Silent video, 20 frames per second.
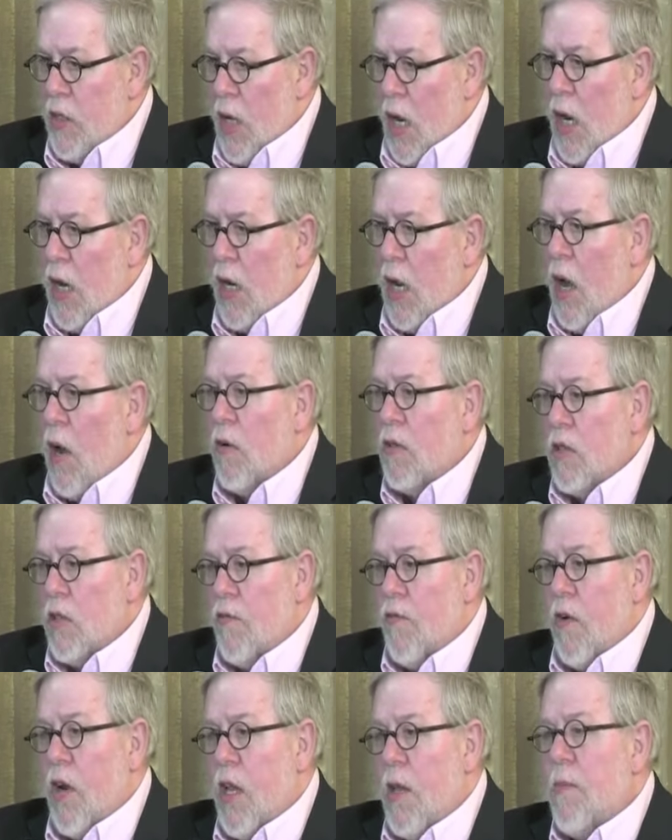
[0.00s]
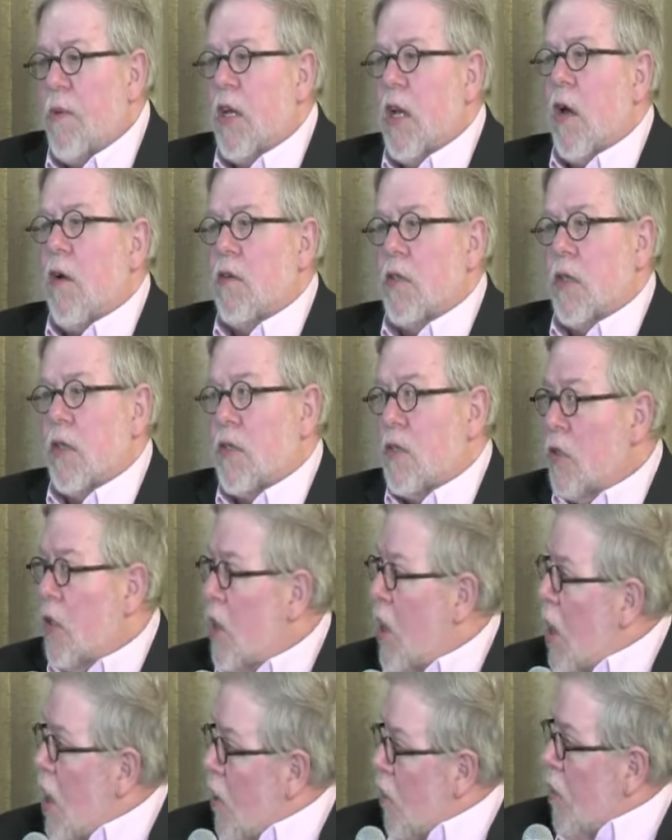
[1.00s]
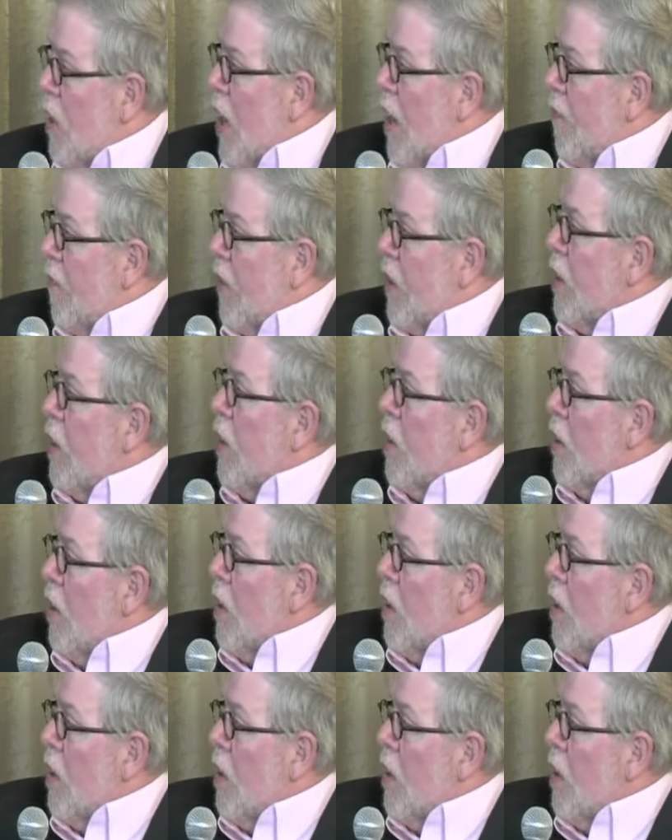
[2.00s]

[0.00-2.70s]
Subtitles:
an oncologist for hematologists because they don't have the